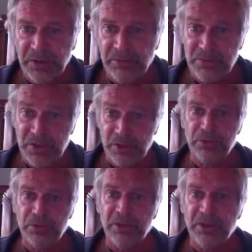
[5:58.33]

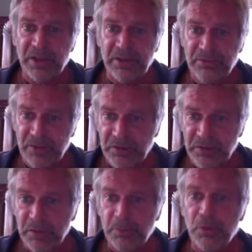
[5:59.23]
children that have had a very,
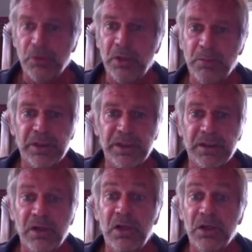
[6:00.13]
very poor upbringing
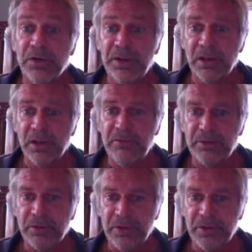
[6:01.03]
early on in life. We've got an